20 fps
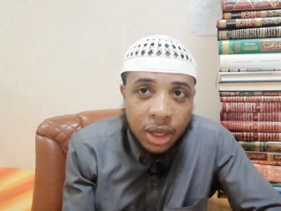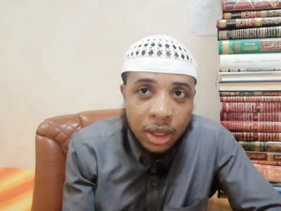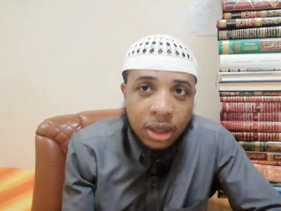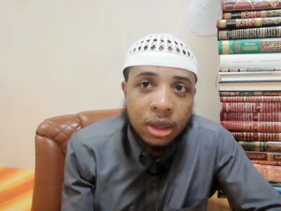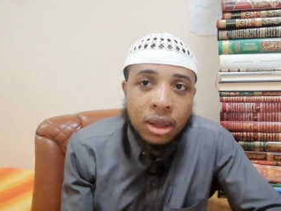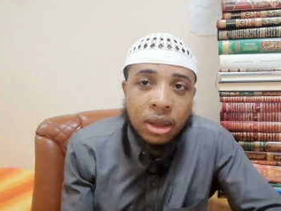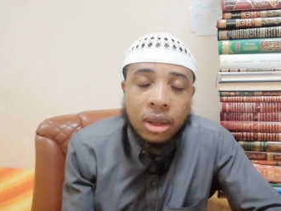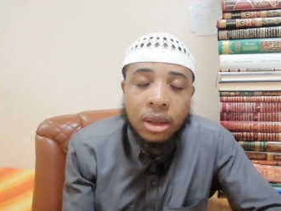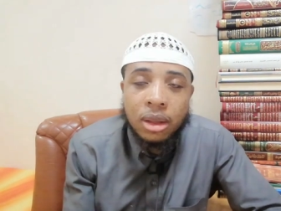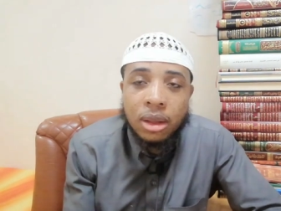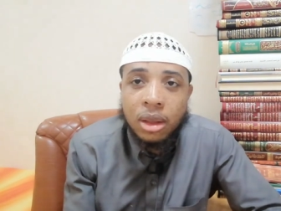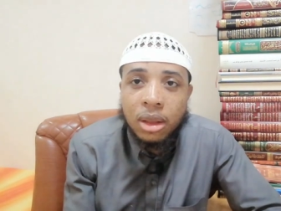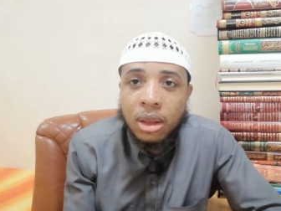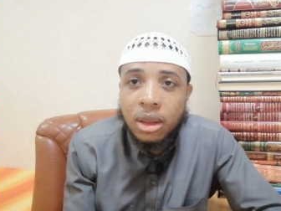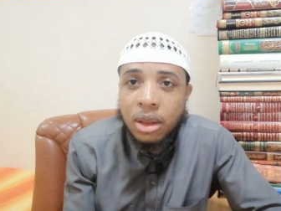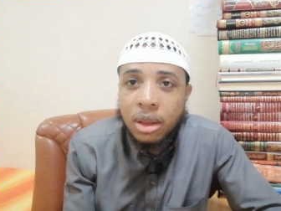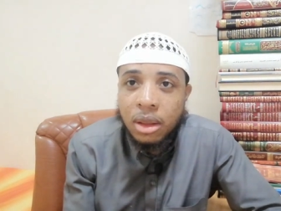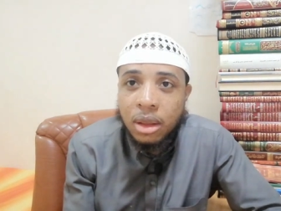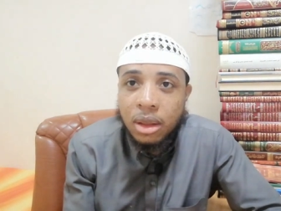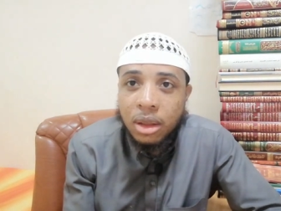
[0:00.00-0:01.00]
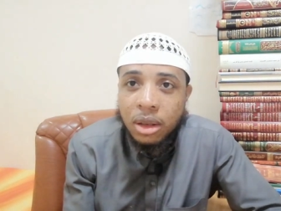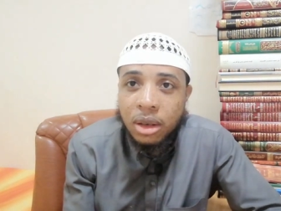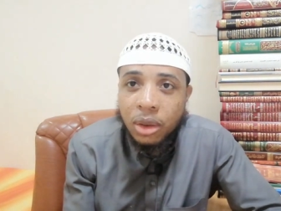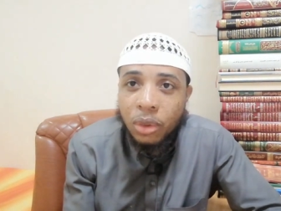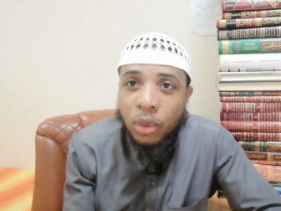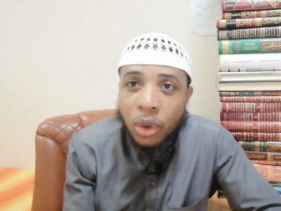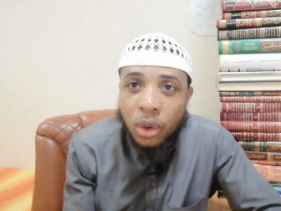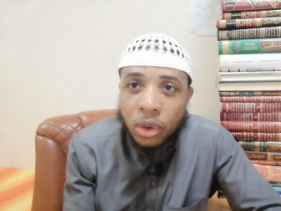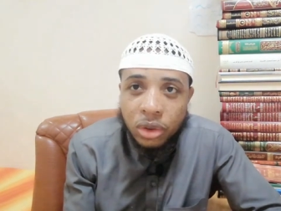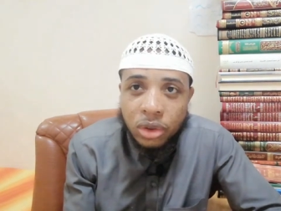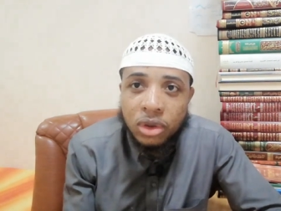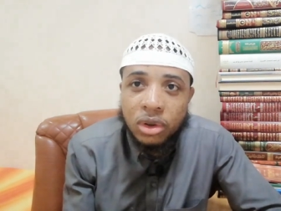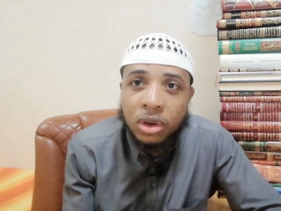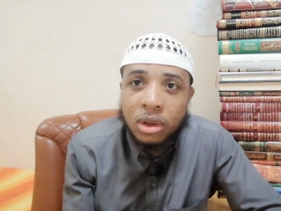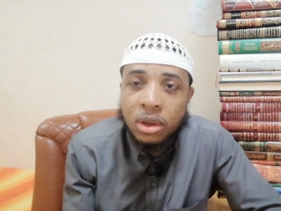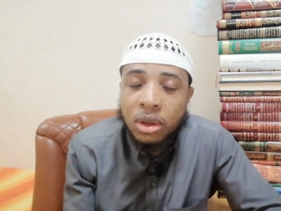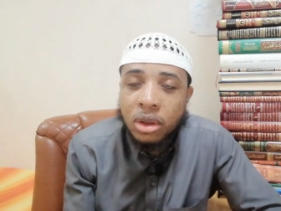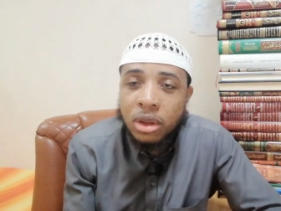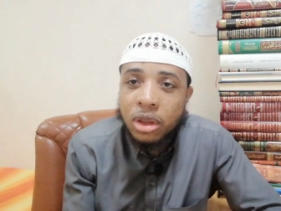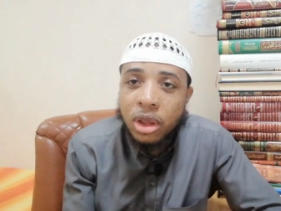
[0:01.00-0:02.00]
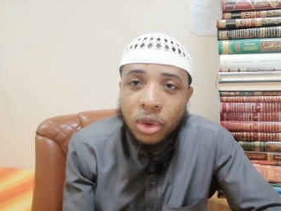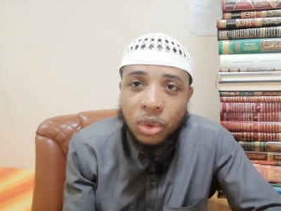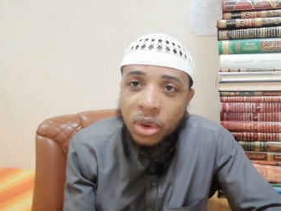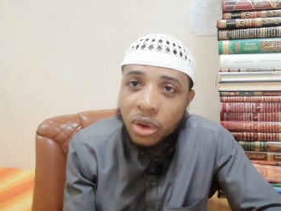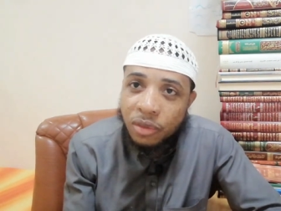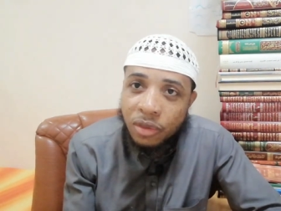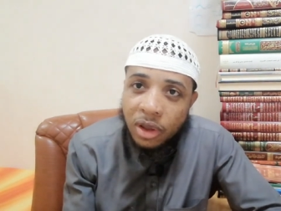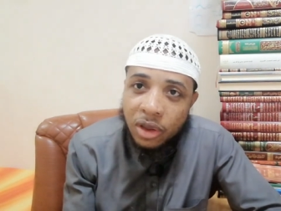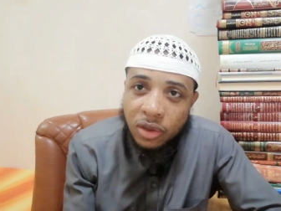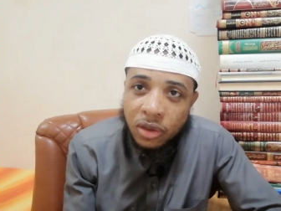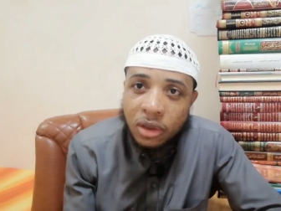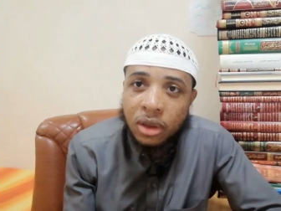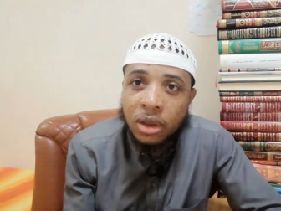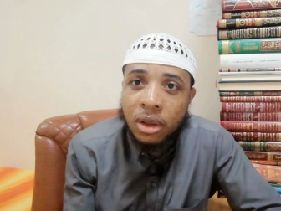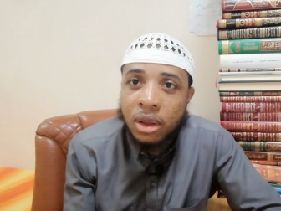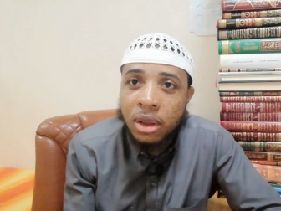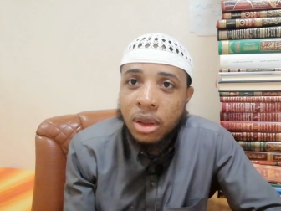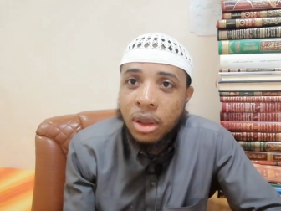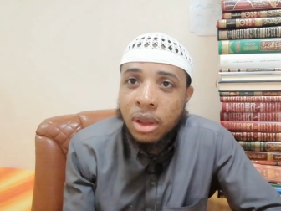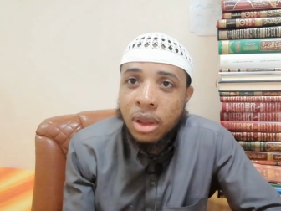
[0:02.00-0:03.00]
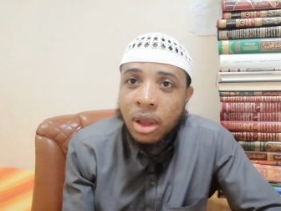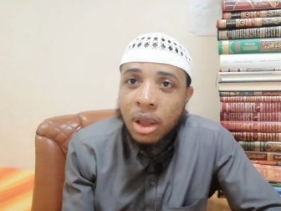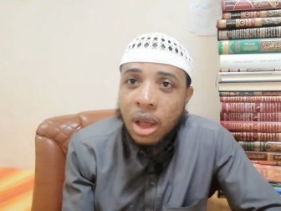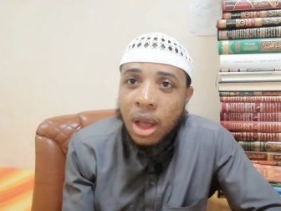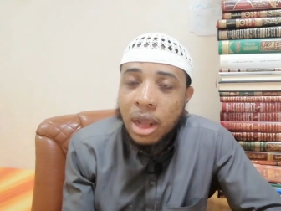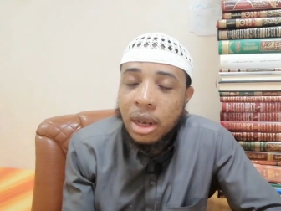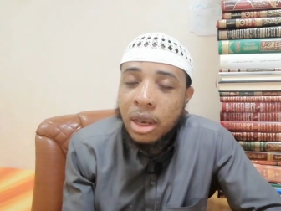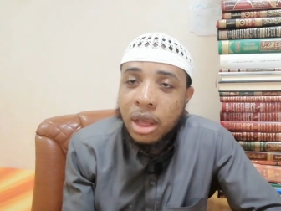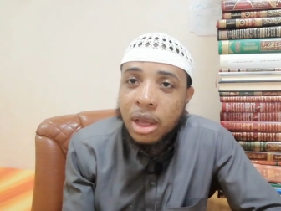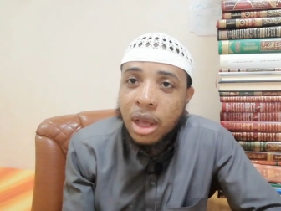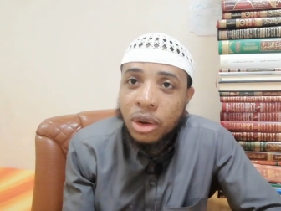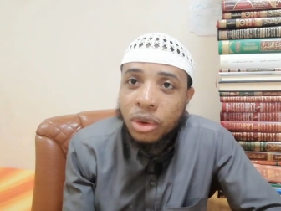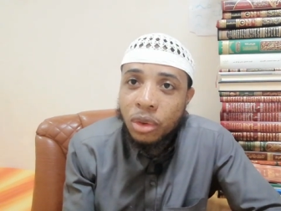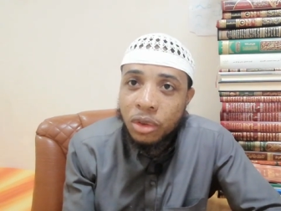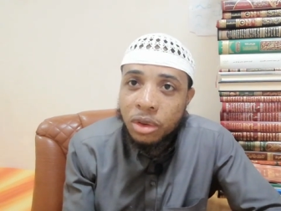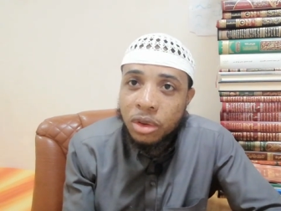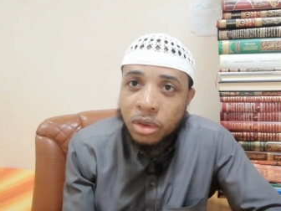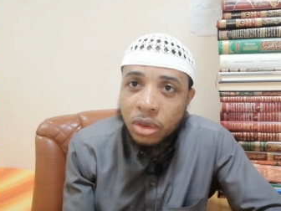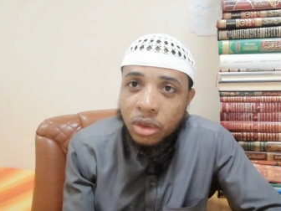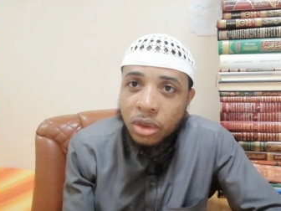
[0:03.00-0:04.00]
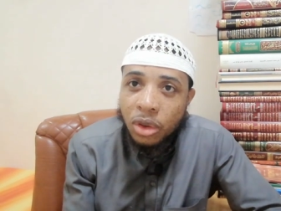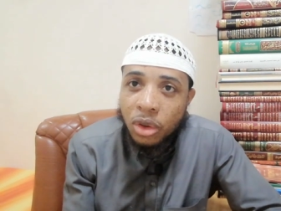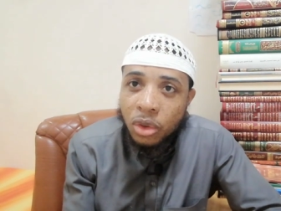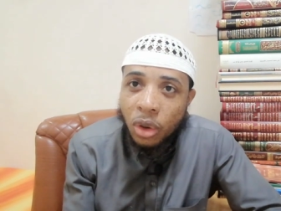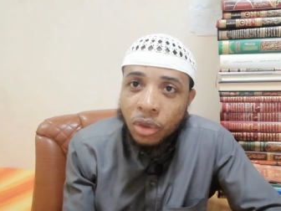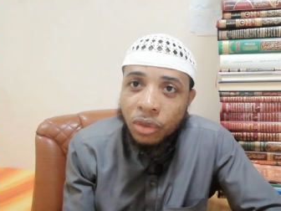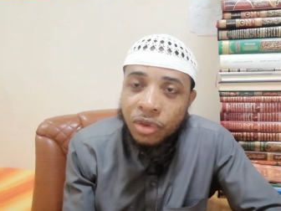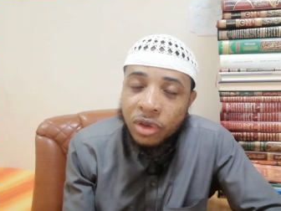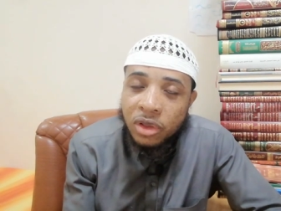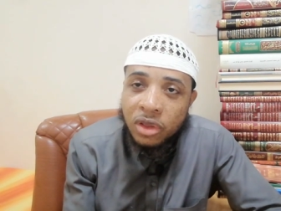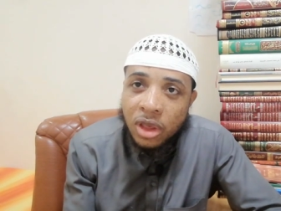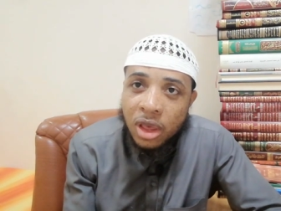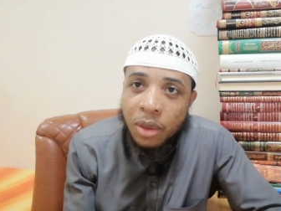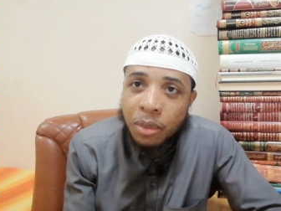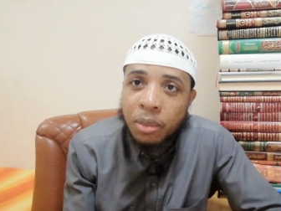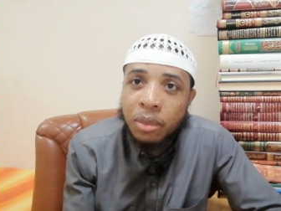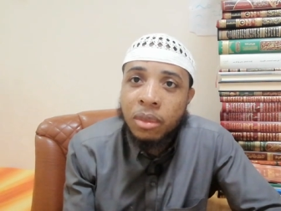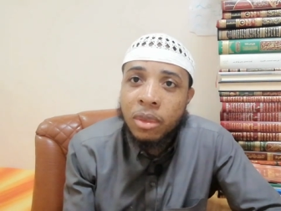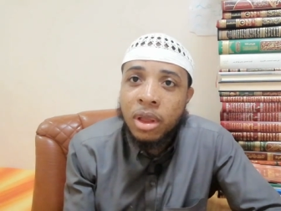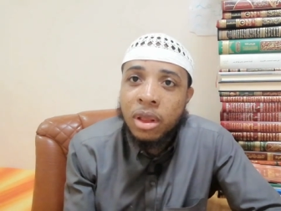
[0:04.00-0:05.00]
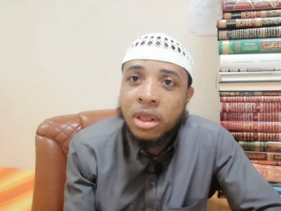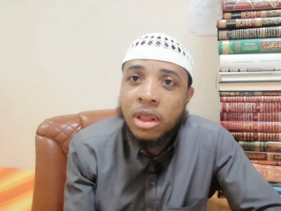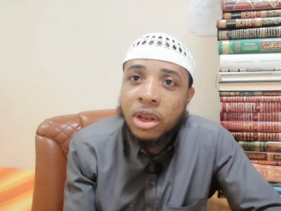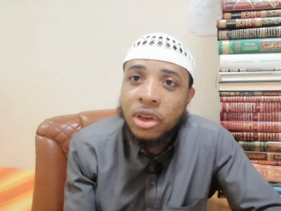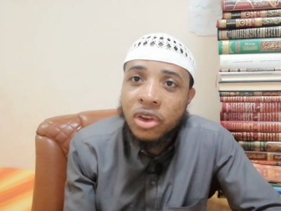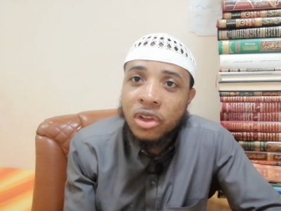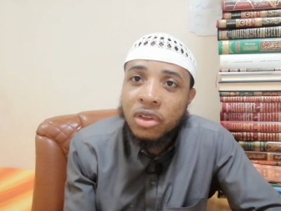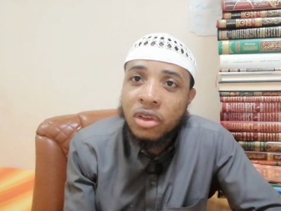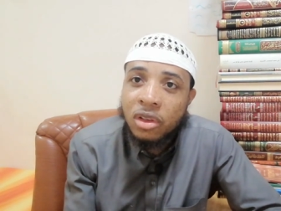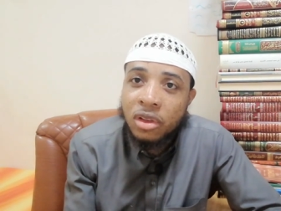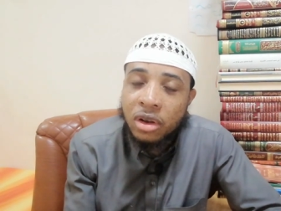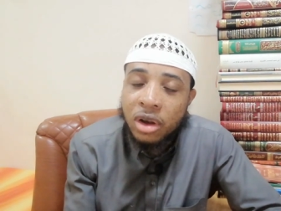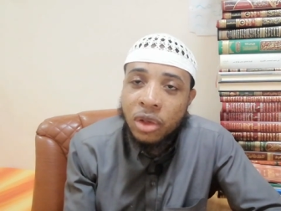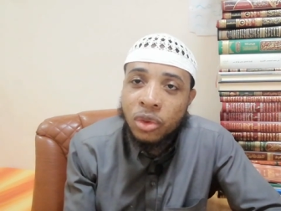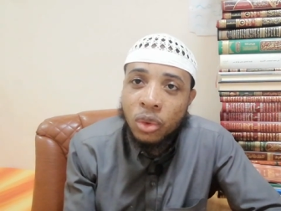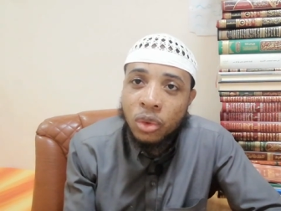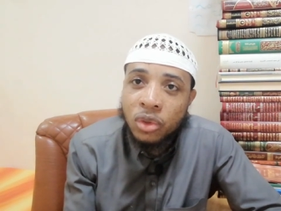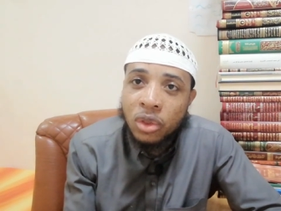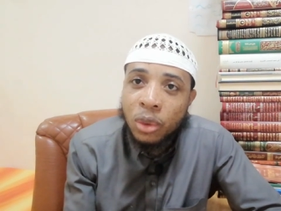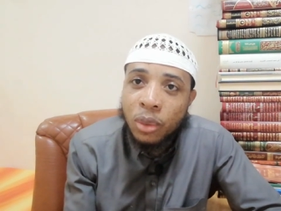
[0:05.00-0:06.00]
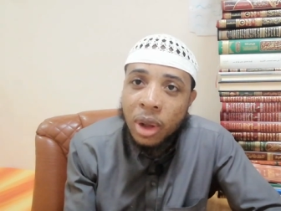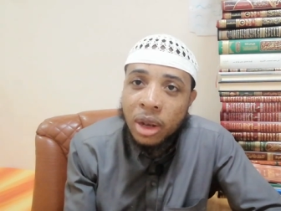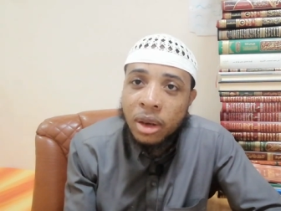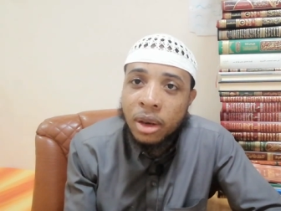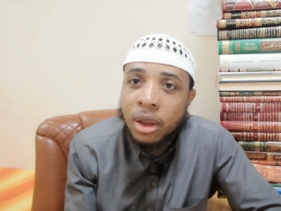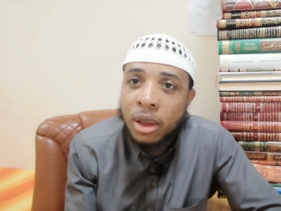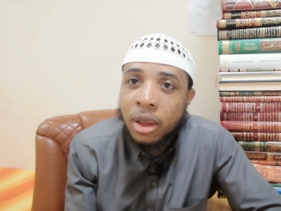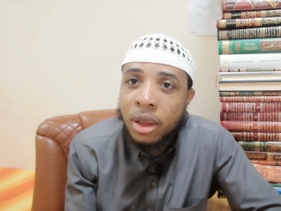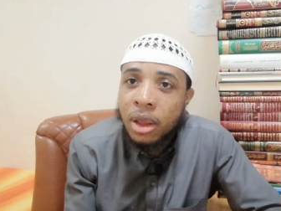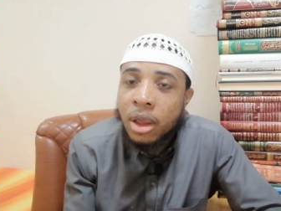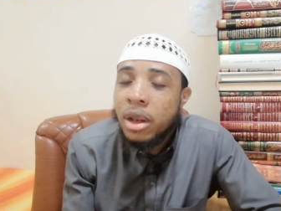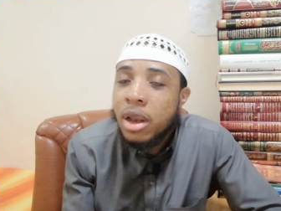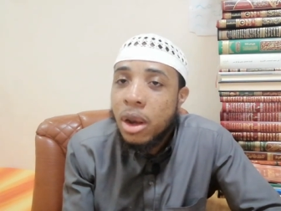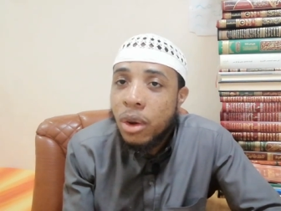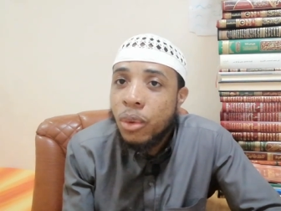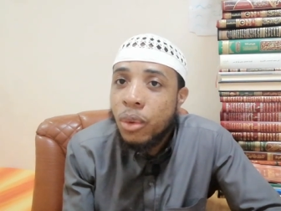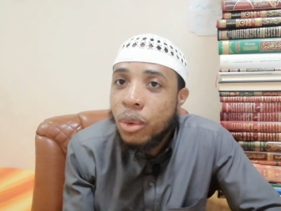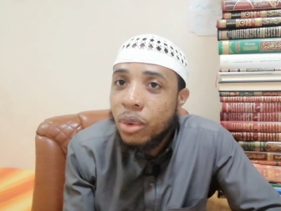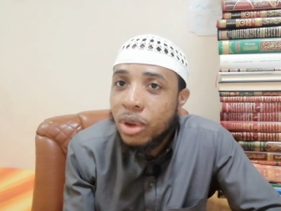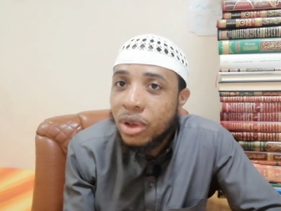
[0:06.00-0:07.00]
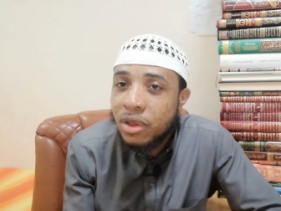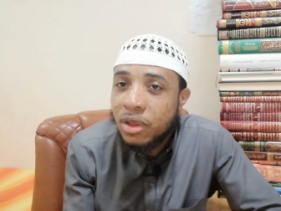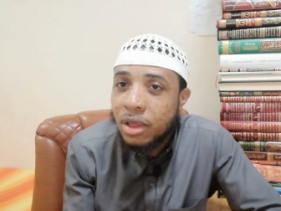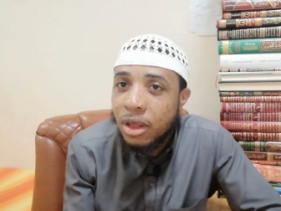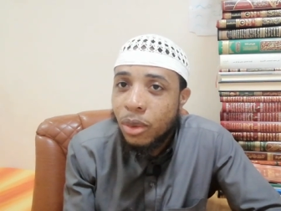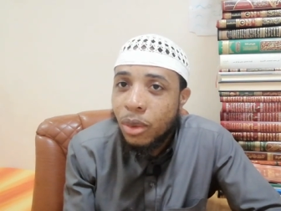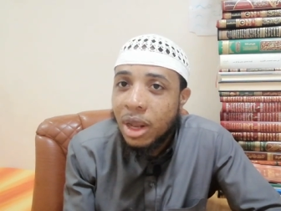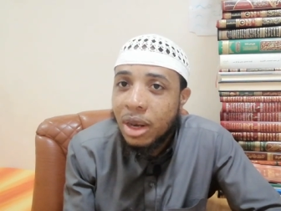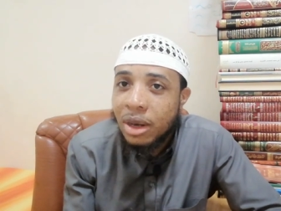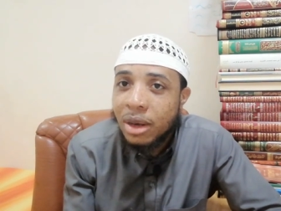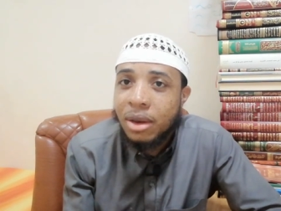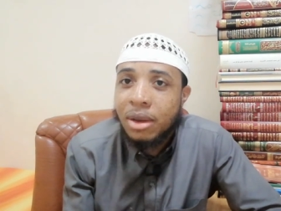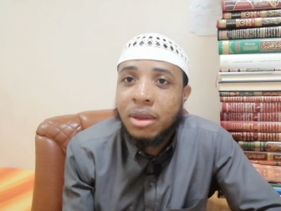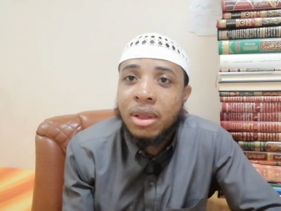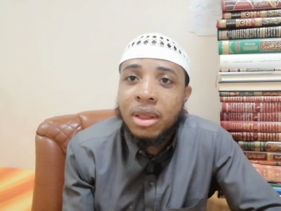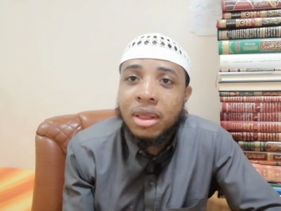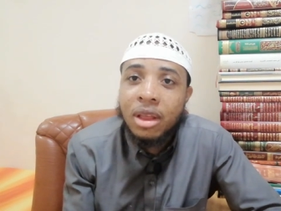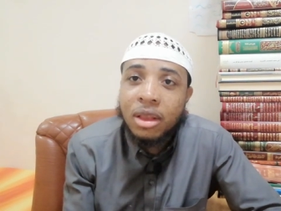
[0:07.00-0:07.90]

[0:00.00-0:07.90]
who created the world, the universe, and they cannot convince him that Jesus Christ was the one, then who is